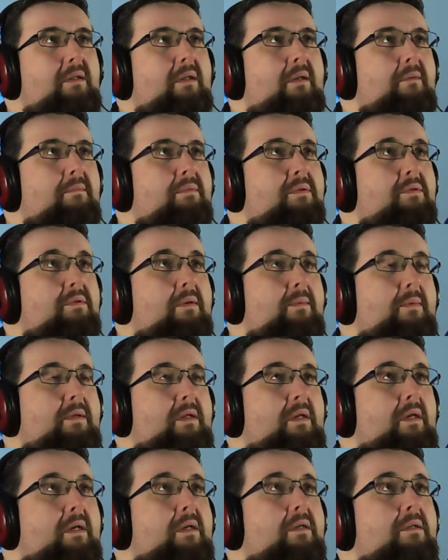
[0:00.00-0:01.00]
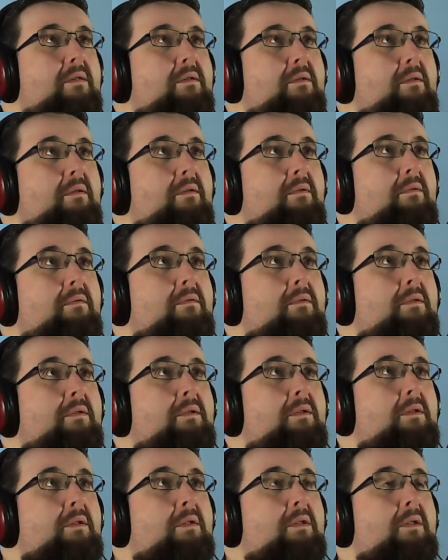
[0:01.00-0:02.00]
I'm streaming tonight, so
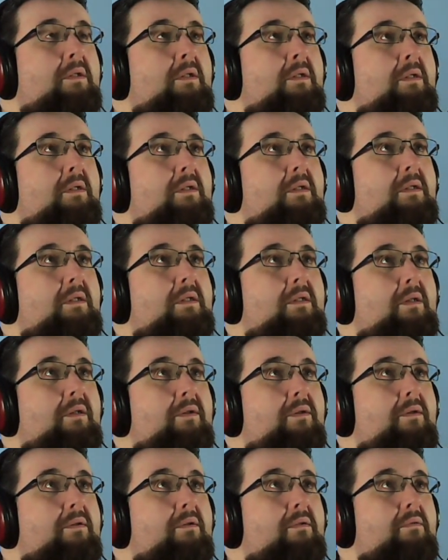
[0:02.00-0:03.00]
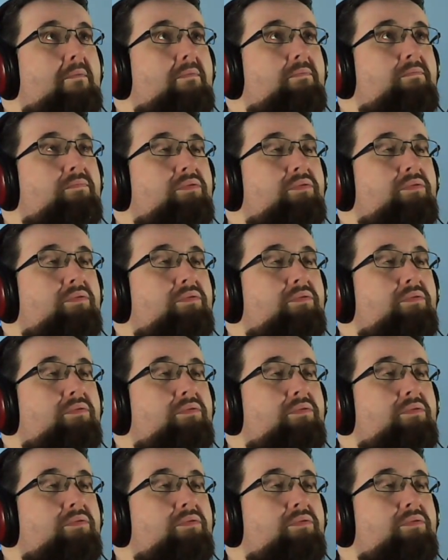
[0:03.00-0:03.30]
in another